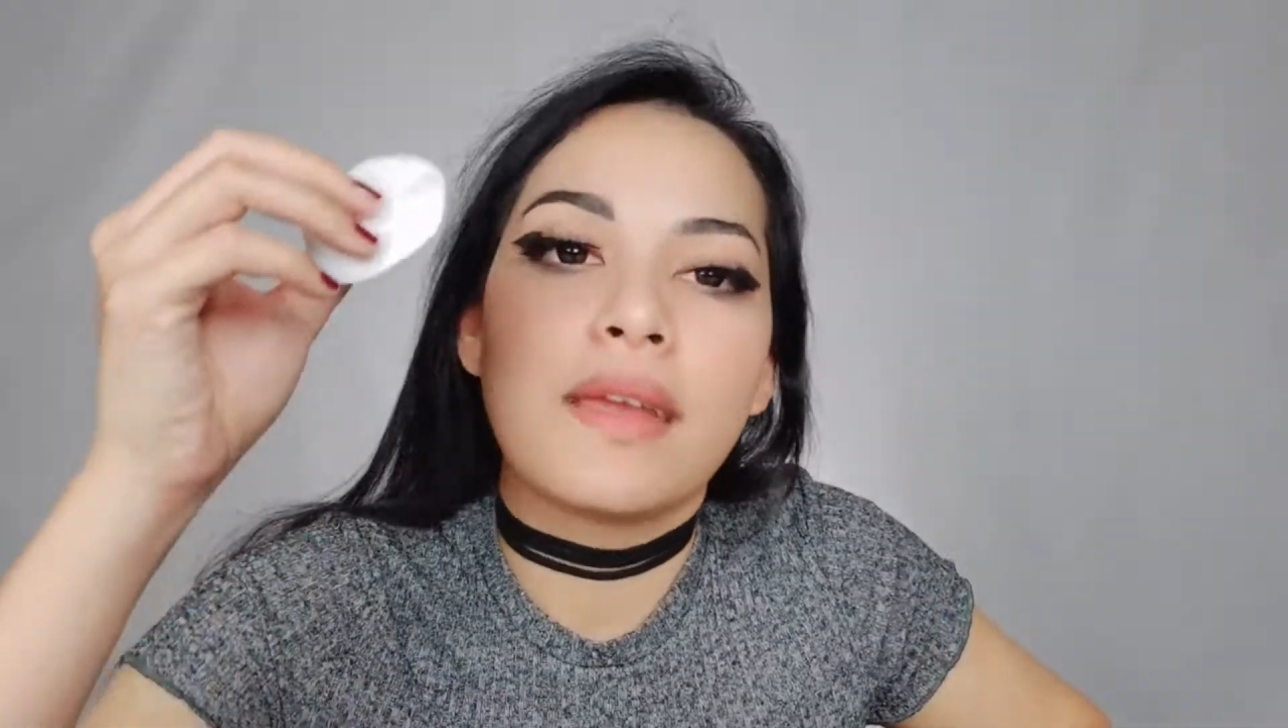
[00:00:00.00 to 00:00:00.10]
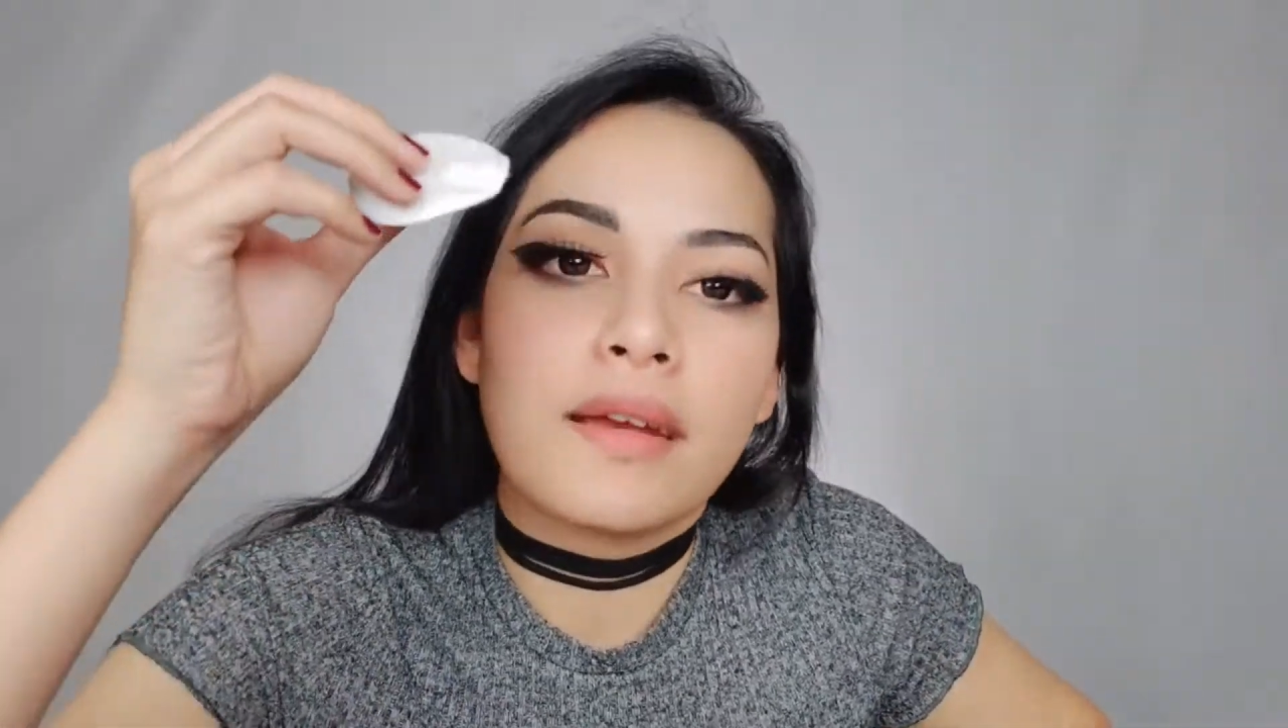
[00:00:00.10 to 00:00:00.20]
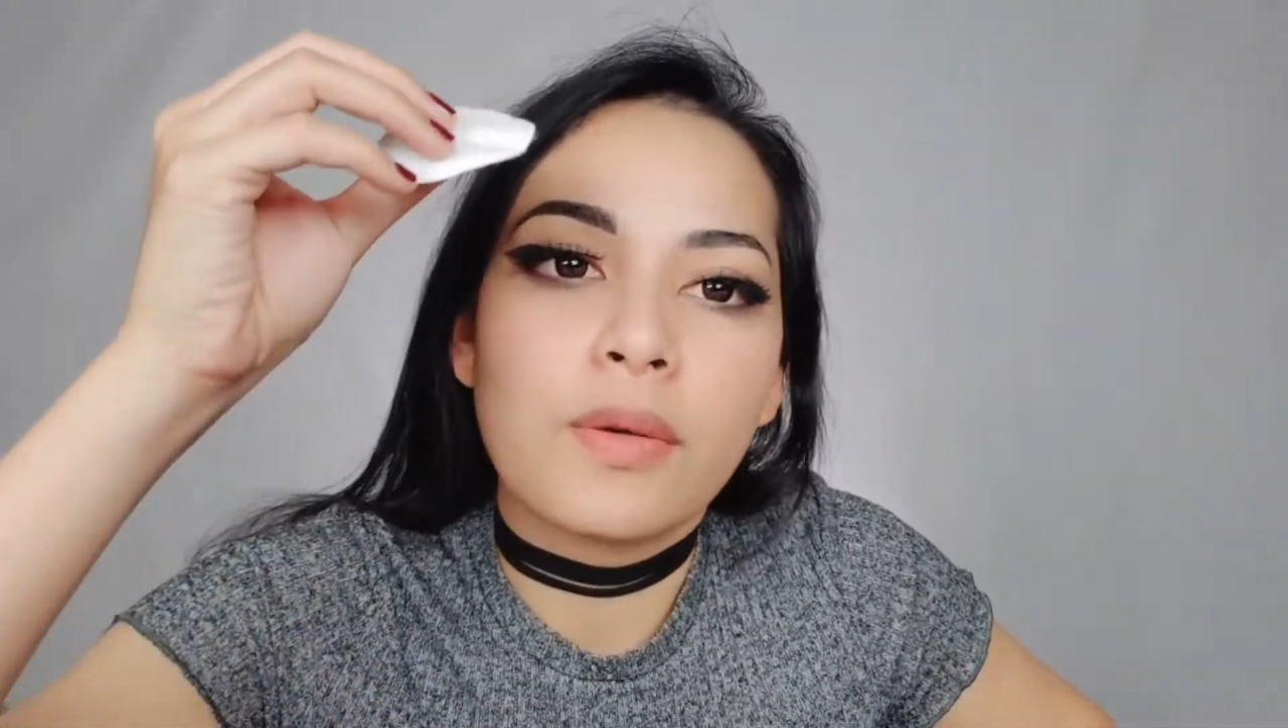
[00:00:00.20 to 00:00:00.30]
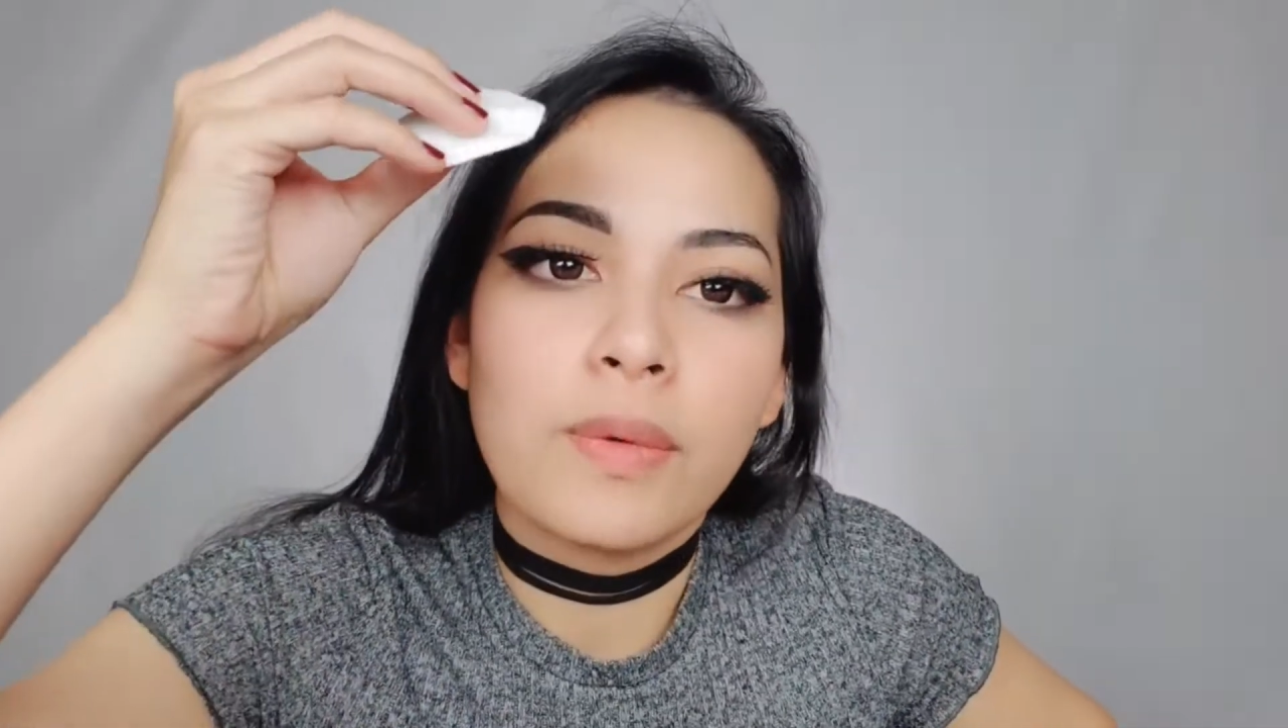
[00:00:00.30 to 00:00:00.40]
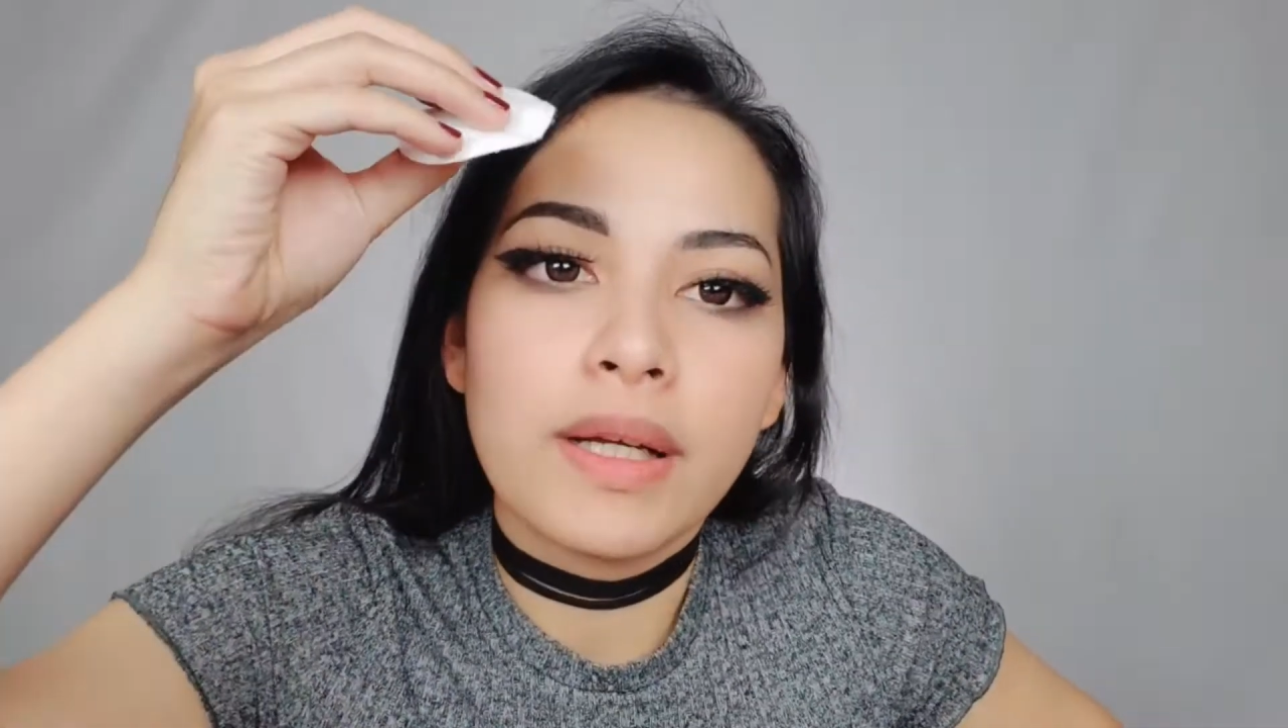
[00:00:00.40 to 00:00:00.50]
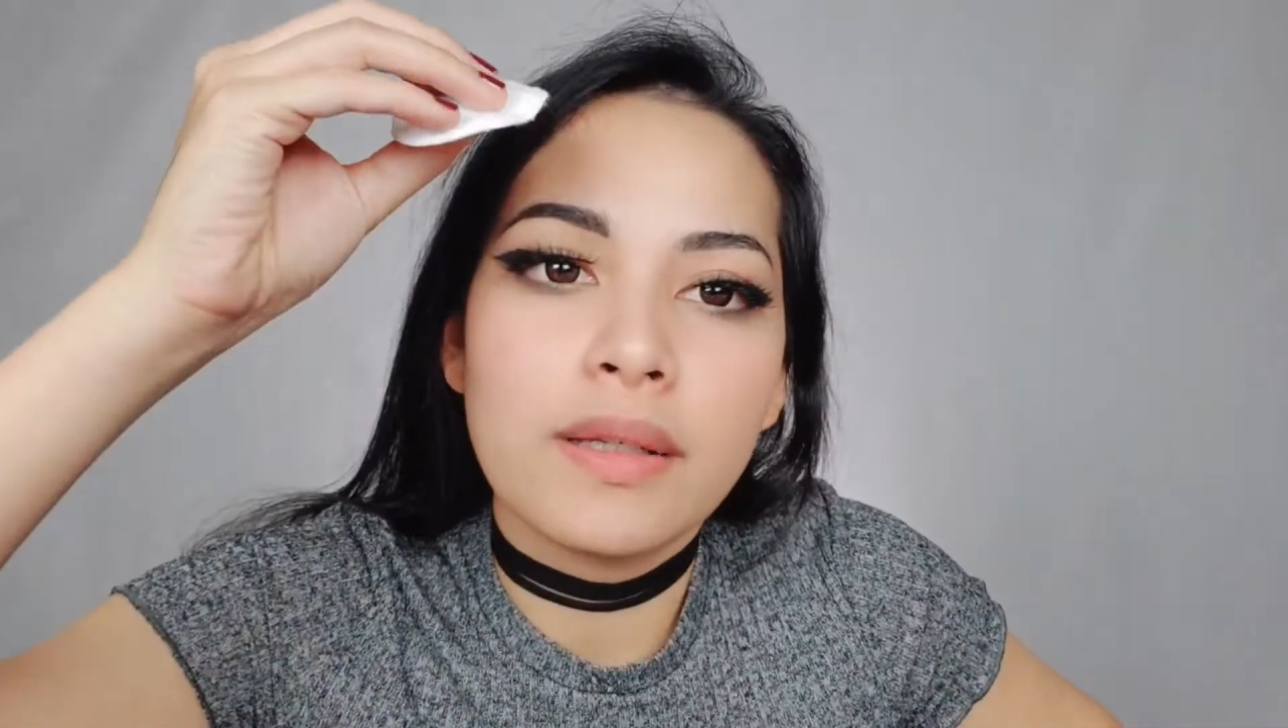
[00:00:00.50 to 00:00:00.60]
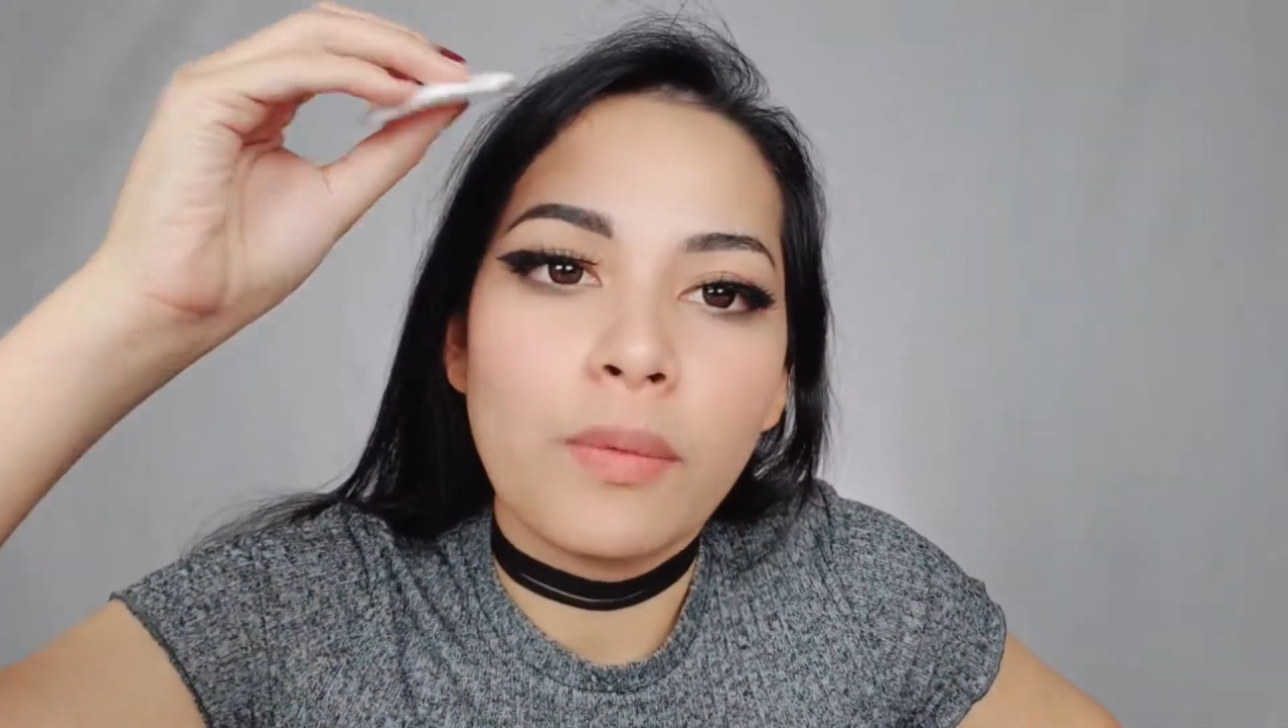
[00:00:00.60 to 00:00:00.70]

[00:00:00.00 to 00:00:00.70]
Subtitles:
other one